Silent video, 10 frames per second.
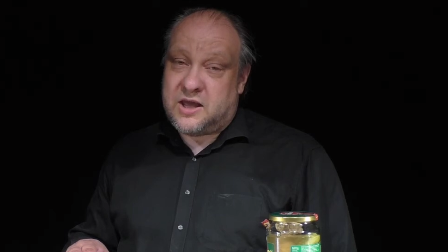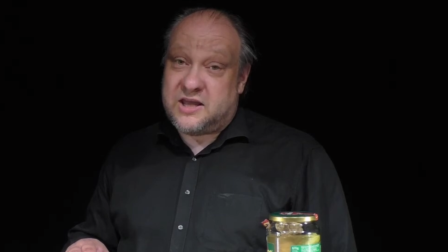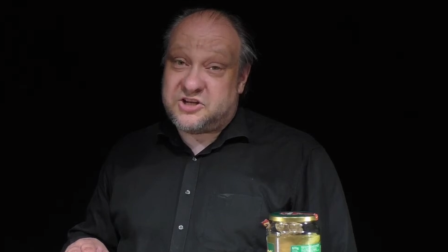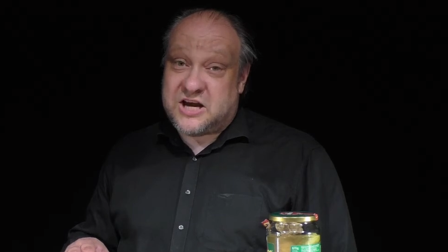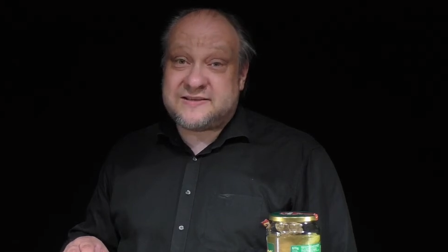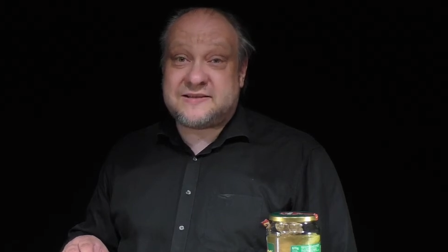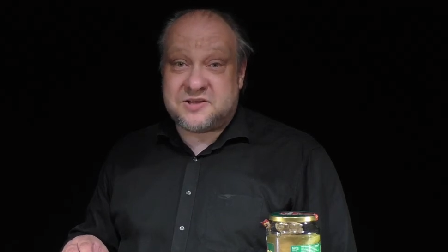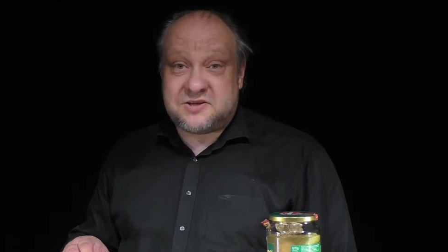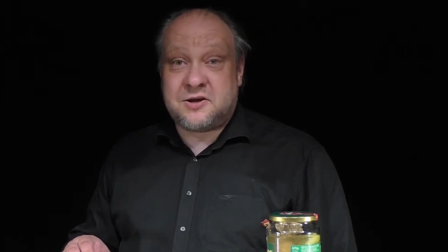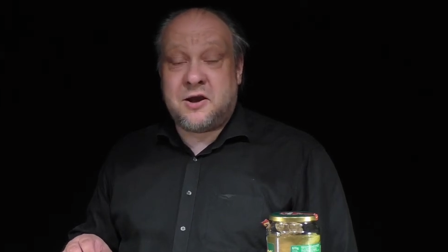He just
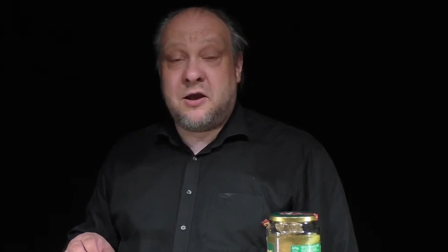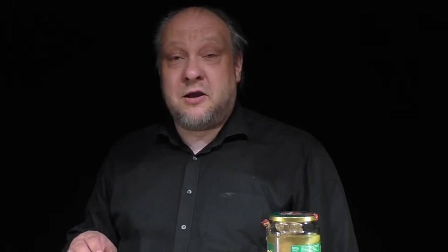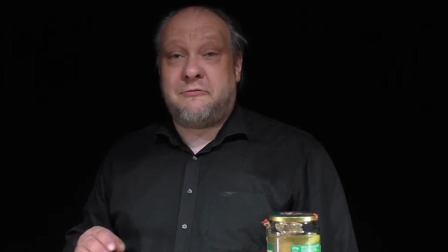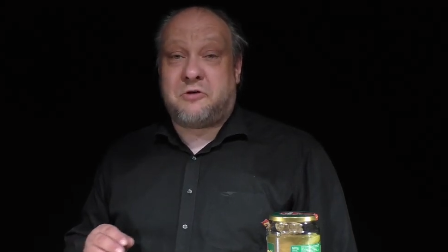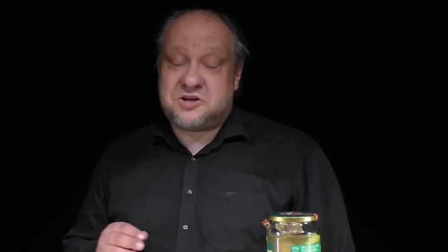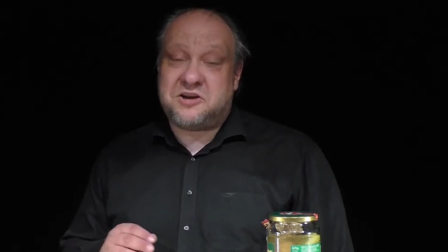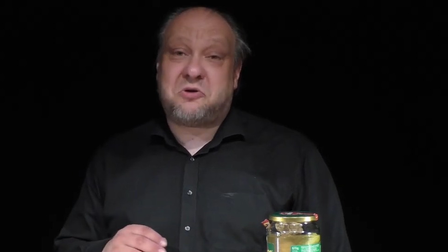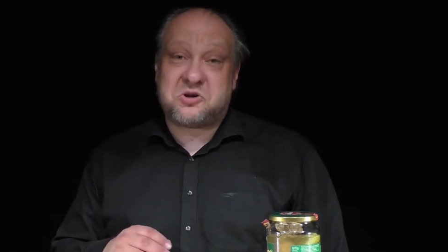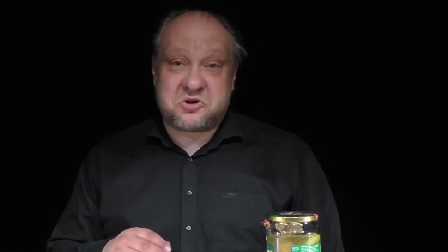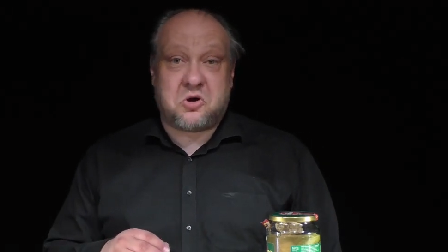did what he
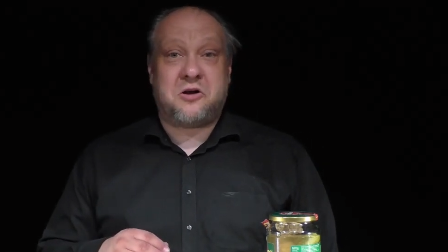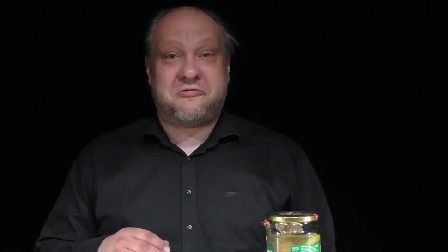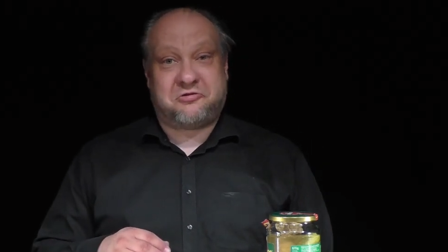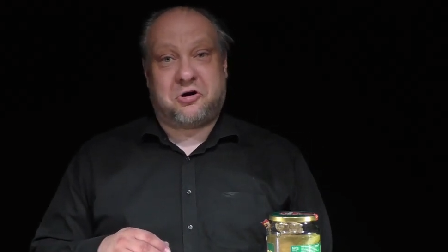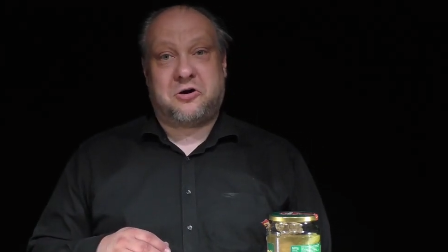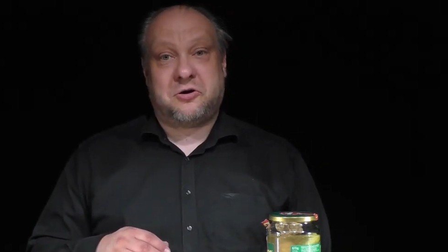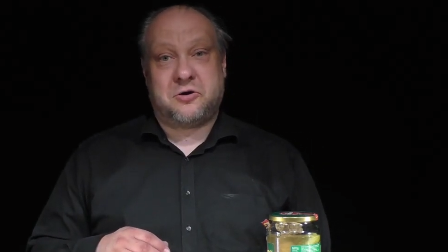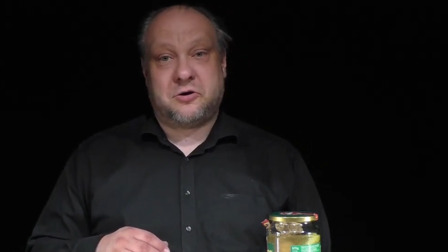was called for.